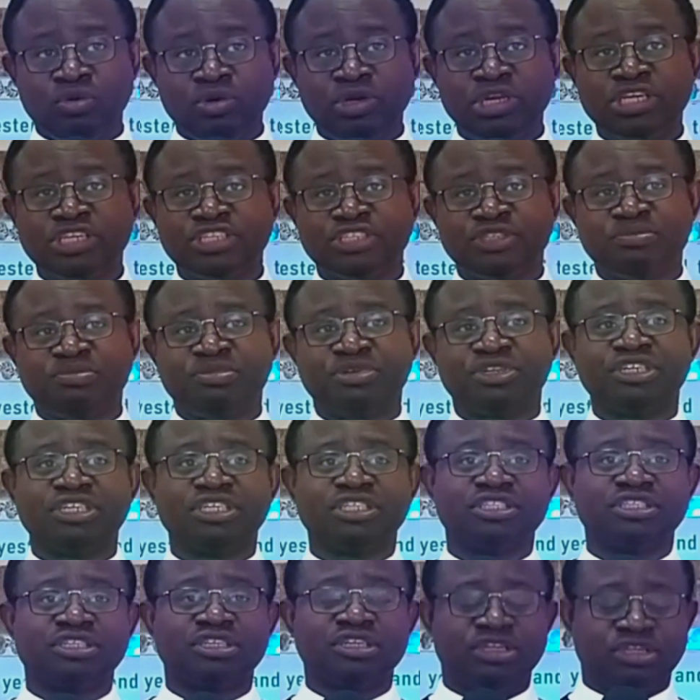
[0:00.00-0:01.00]
Holy
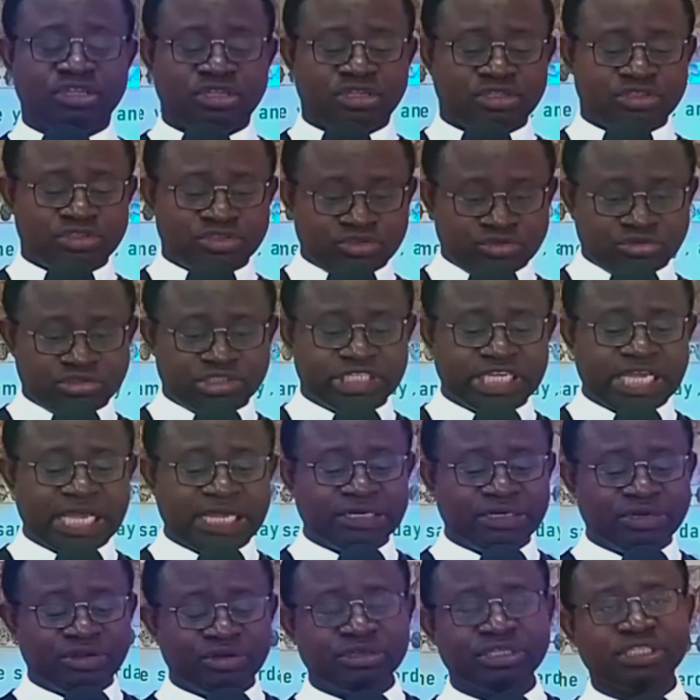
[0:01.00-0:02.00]
Spirit, to
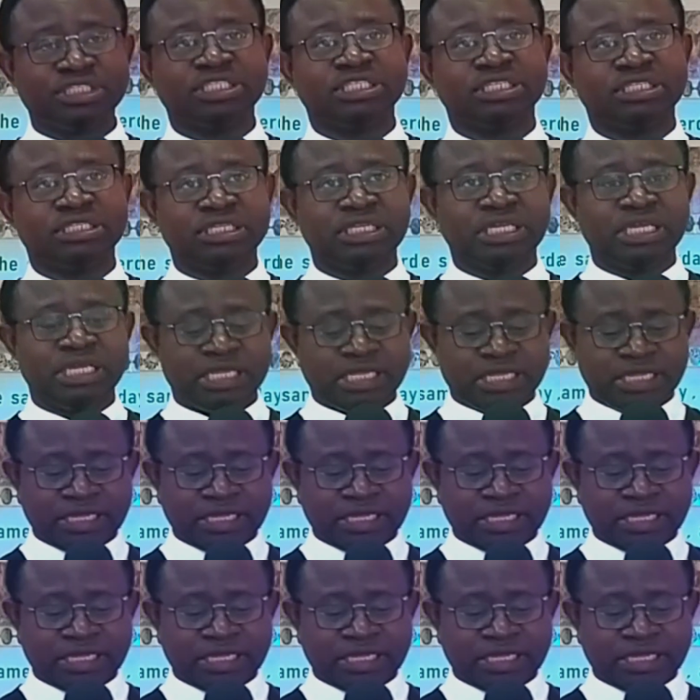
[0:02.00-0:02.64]
the anointing.